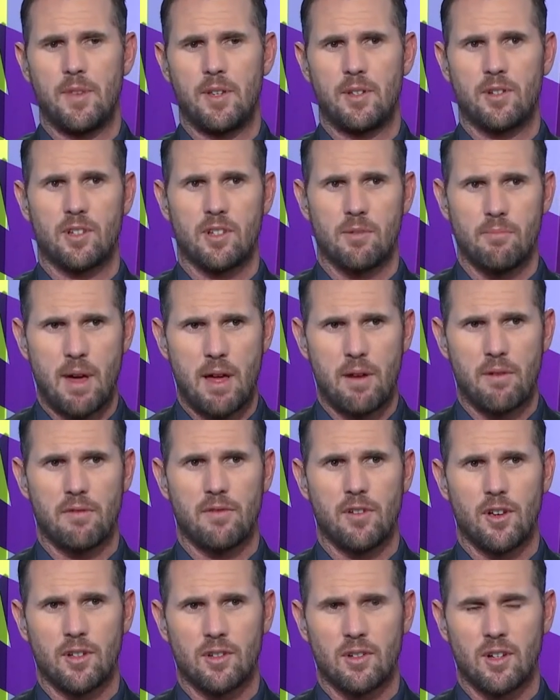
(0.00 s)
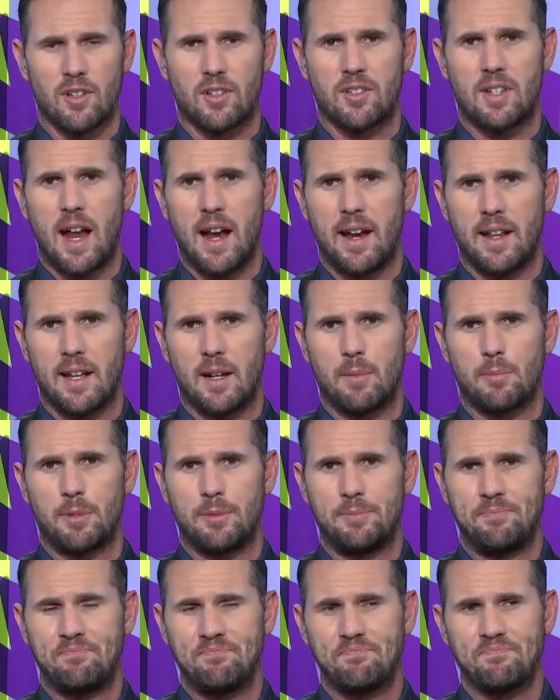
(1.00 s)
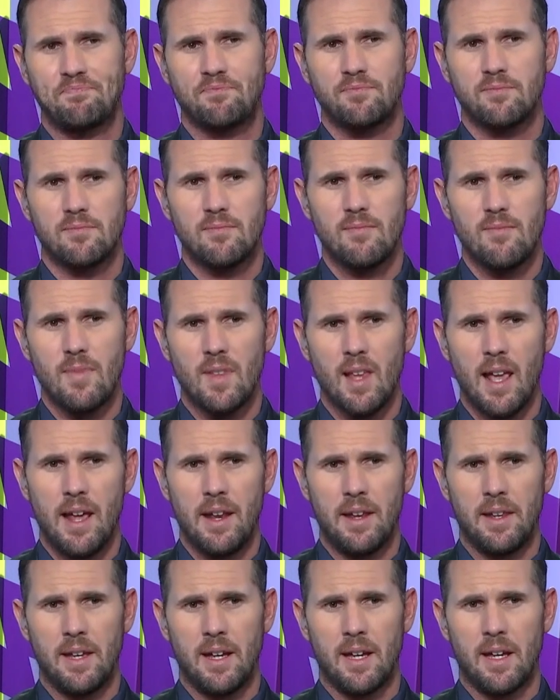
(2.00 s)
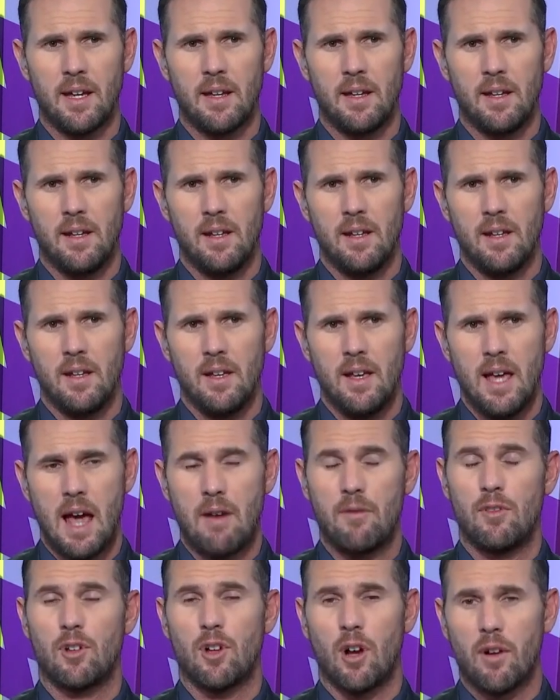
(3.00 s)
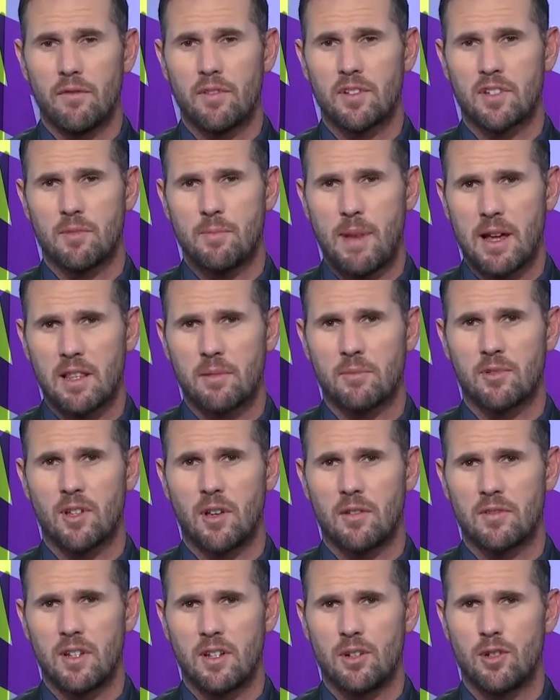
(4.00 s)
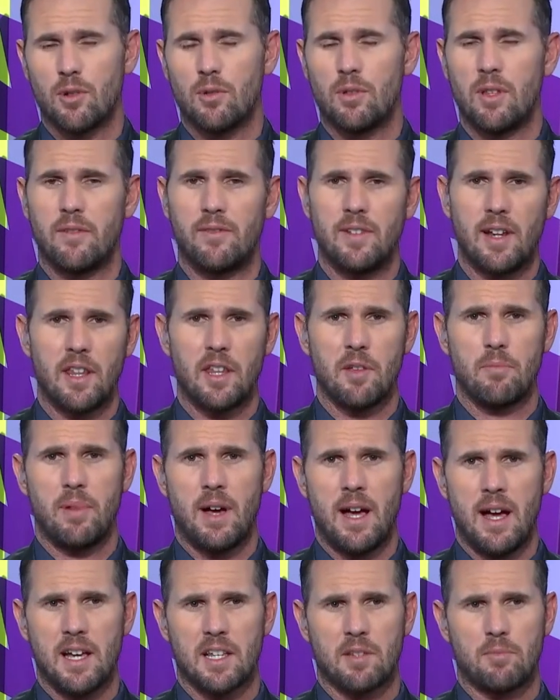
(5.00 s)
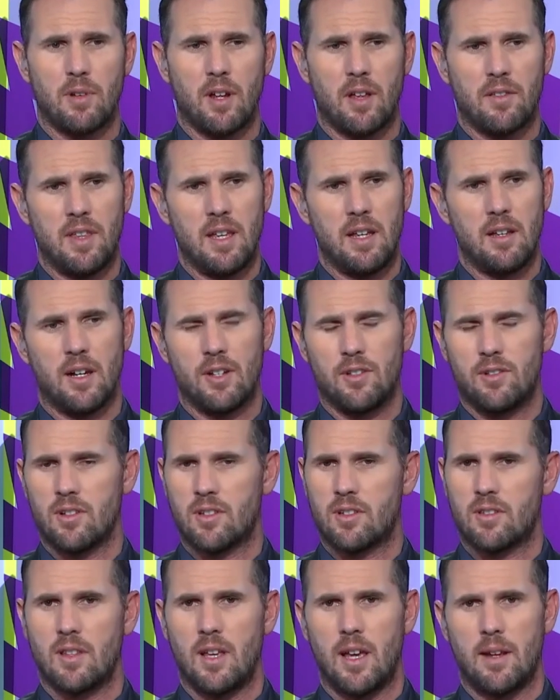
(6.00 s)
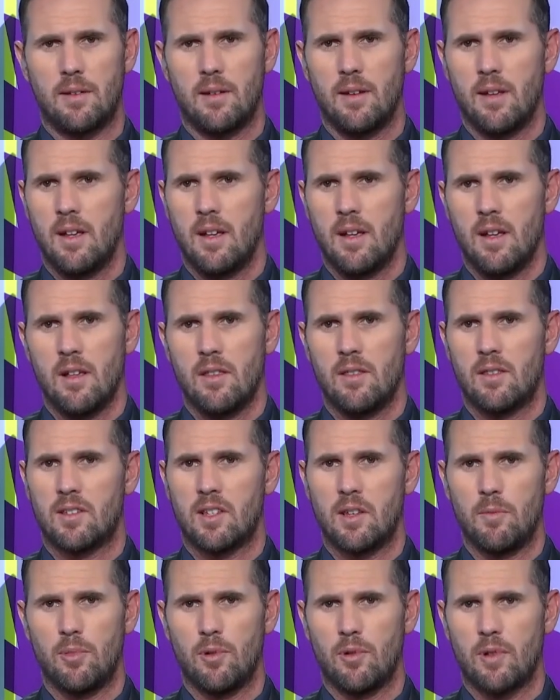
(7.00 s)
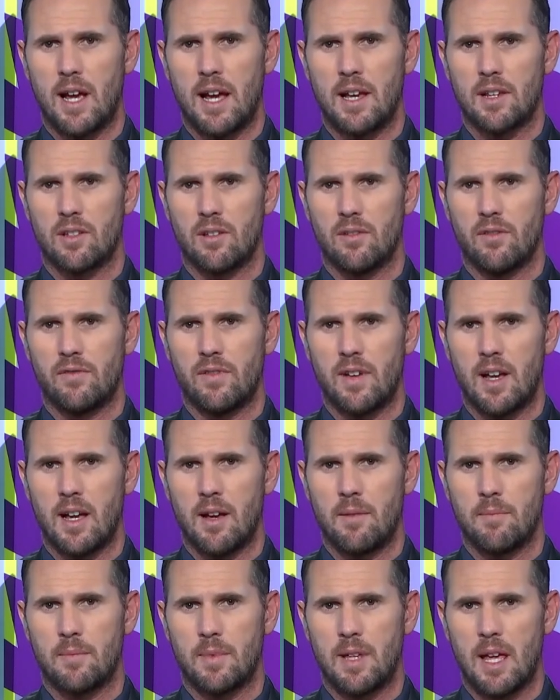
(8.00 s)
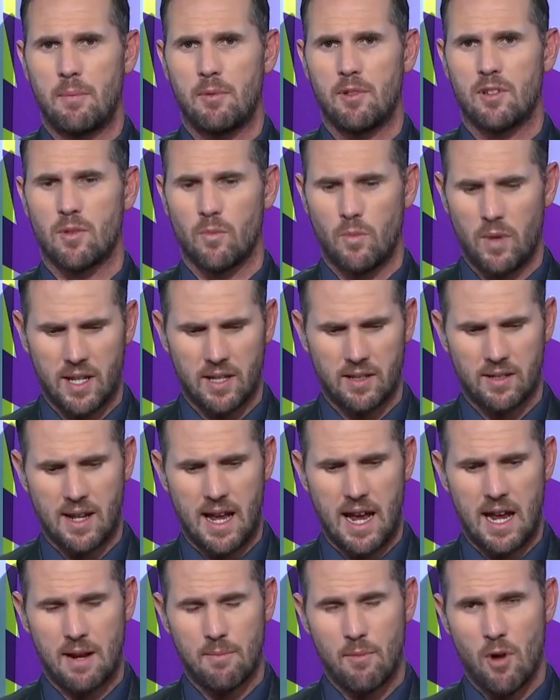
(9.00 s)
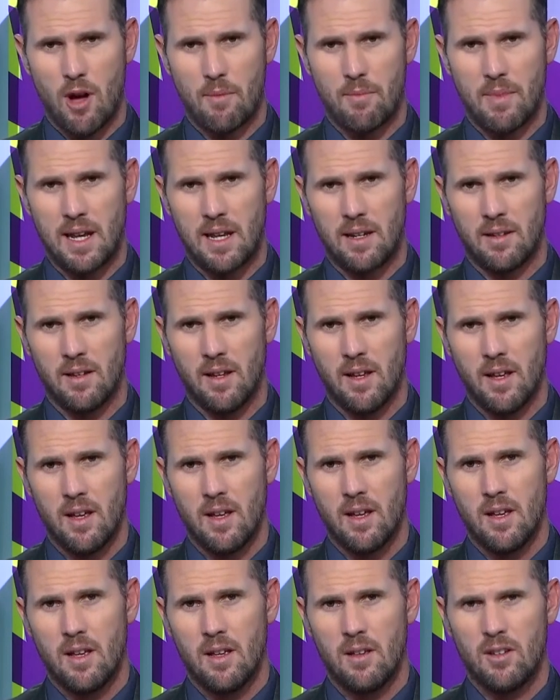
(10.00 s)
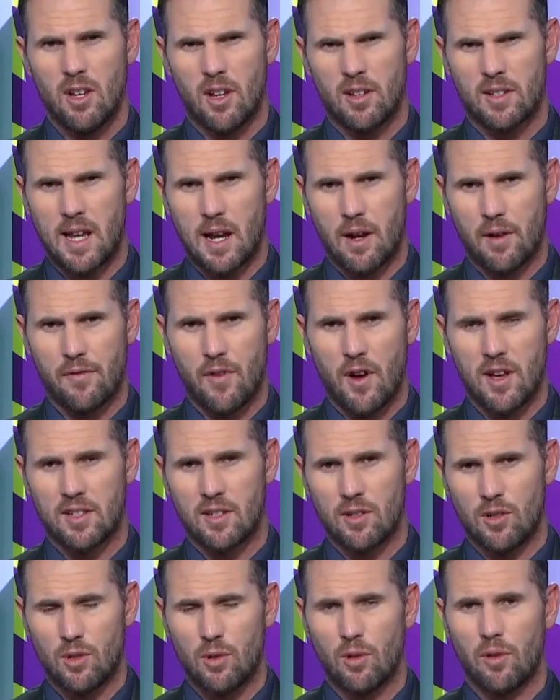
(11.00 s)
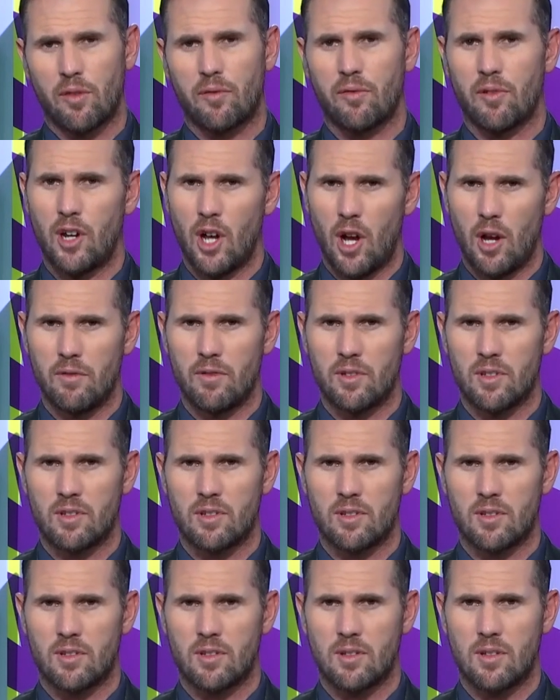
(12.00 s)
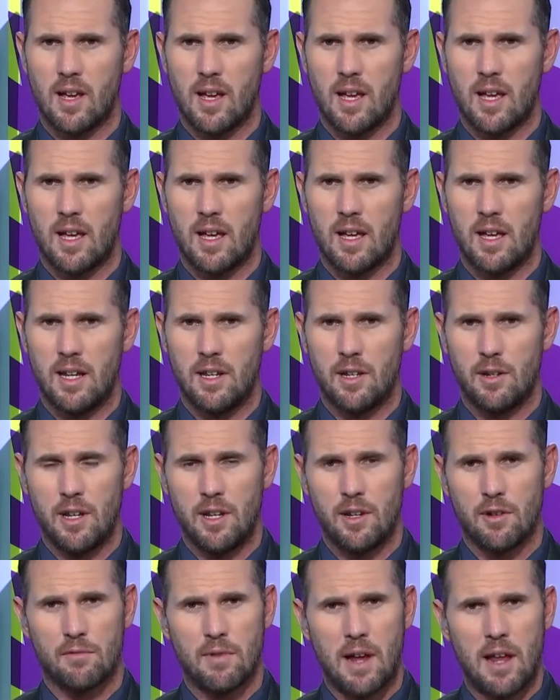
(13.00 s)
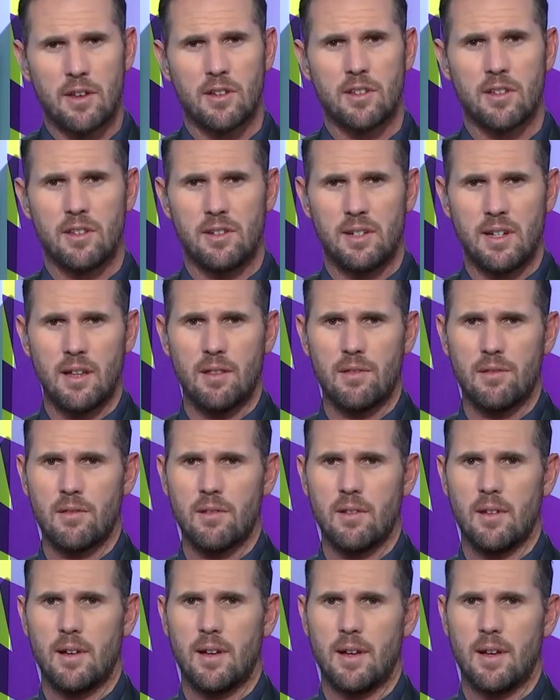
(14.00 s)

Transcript: It's just a matter of those guys standing up and having the confidence to back themselves in and do what they've done in the past. But I think just that the simple case of keeping some wickets in hand, it might mean, you know, sacrificing two or three overs in your run to the death.